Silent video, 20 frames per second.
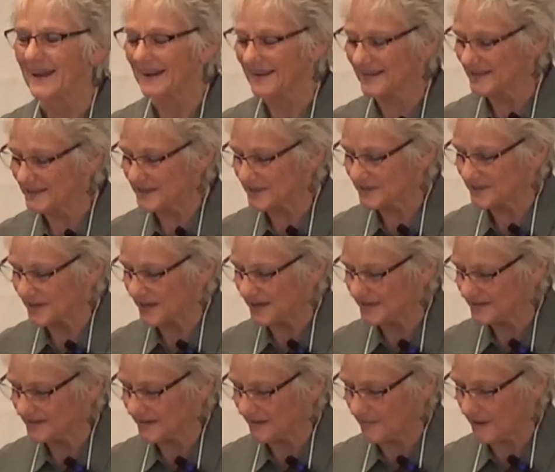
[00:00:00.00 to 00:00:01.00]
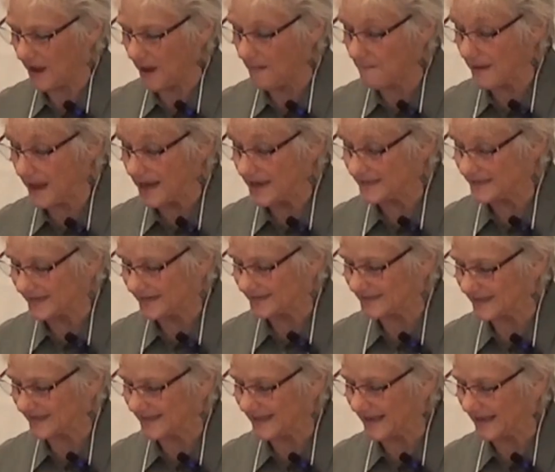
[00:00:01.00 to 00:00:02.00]
it's amazing
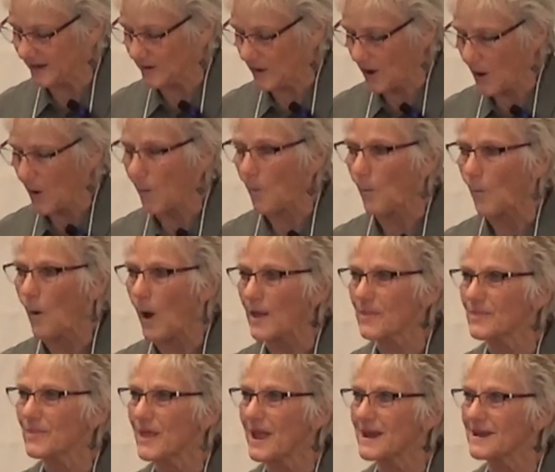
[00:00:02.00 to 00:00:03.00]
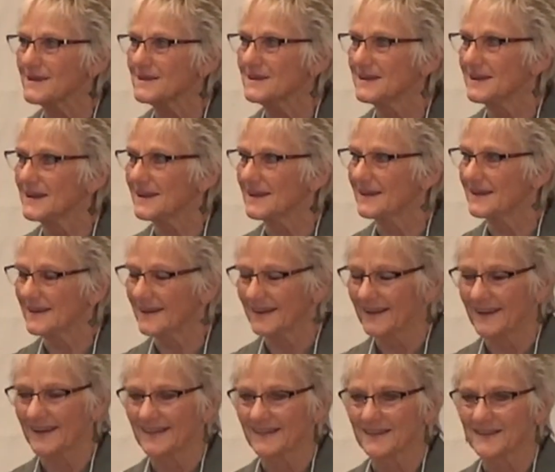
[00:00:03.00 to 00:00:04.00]
to think what they did,
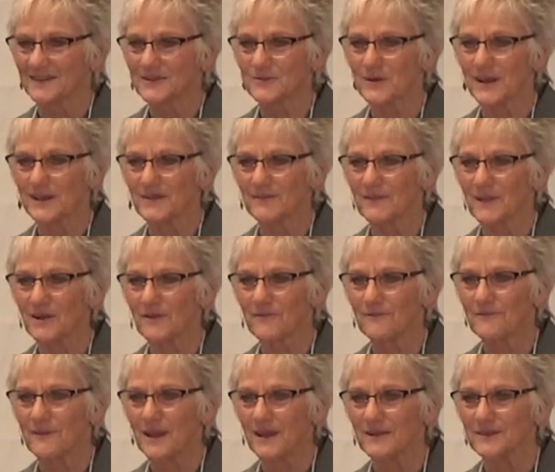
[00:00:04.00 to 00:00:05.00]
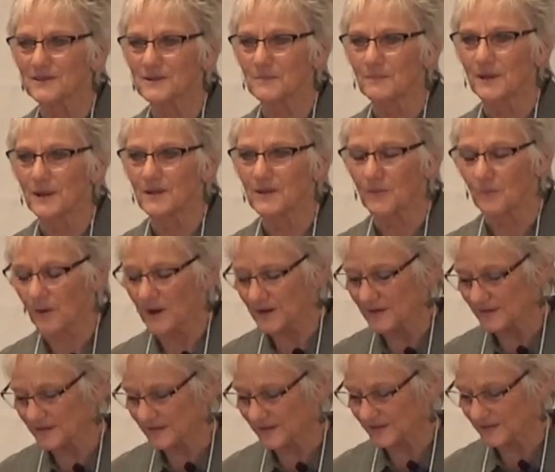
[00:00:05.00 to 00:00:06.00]
the strength of their faith to be the
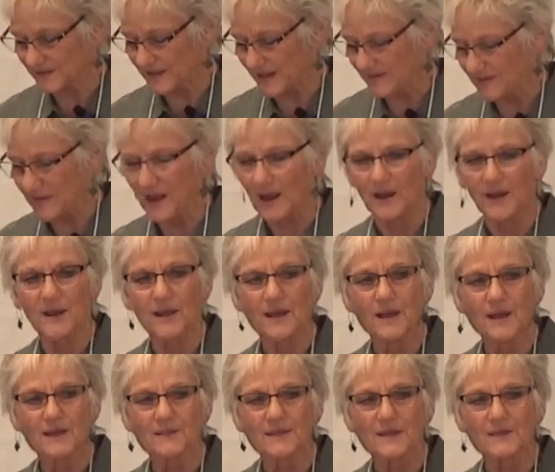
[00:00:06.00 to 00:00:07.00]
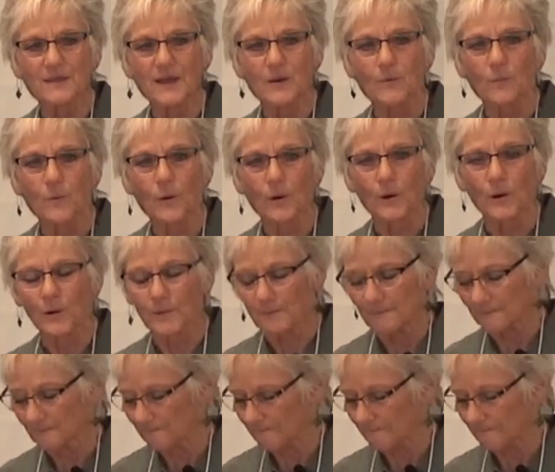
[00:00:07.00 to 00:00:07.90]
witnesses that they were.